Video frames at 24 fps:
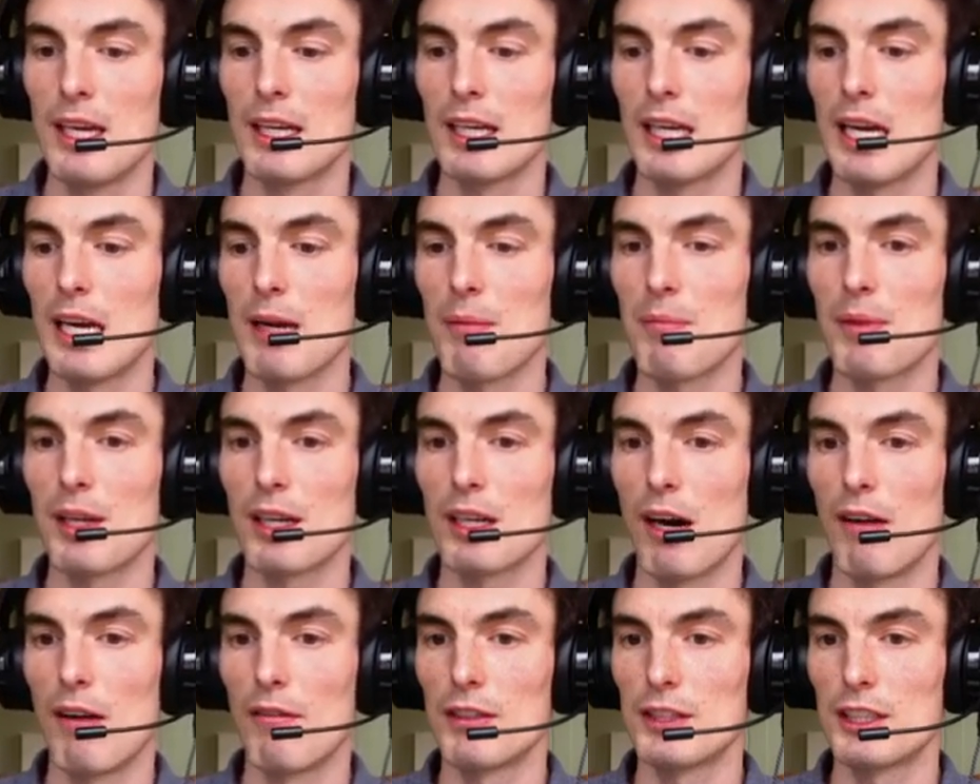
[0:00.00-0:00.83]
Keep the
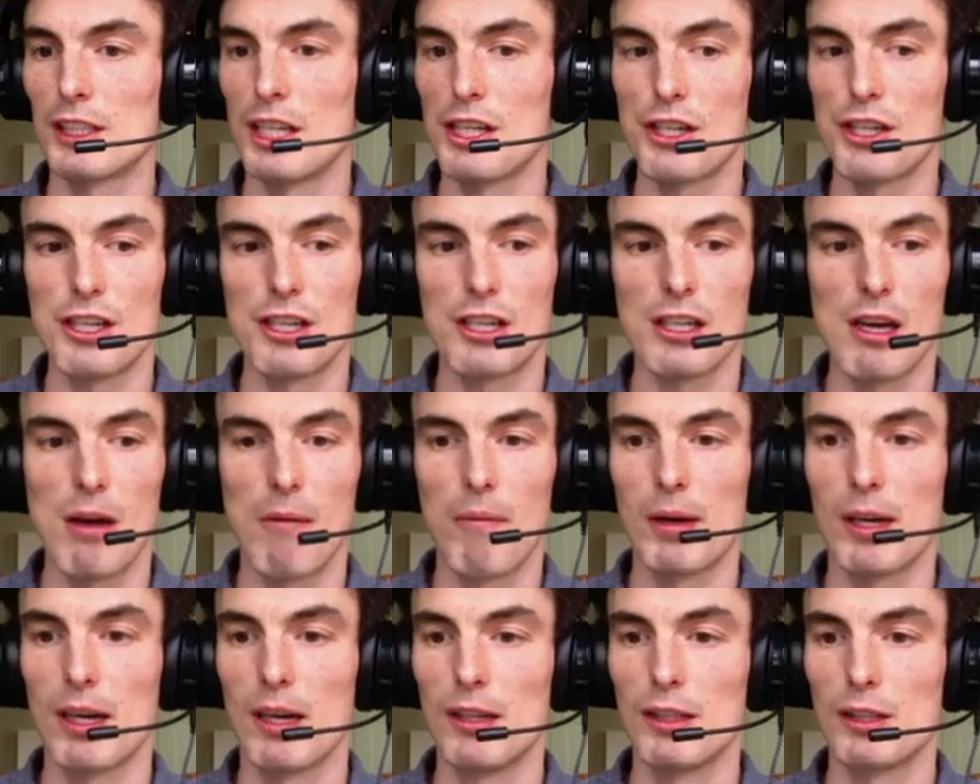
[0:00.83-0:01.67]
conversation
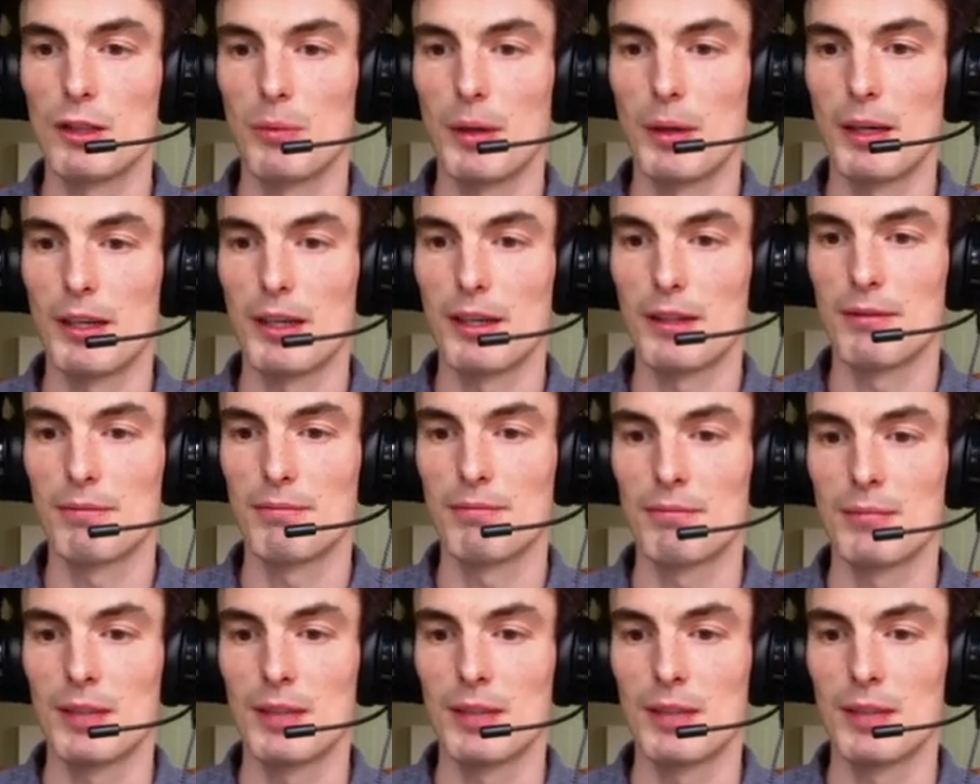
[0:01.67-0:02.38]
going on Twitter.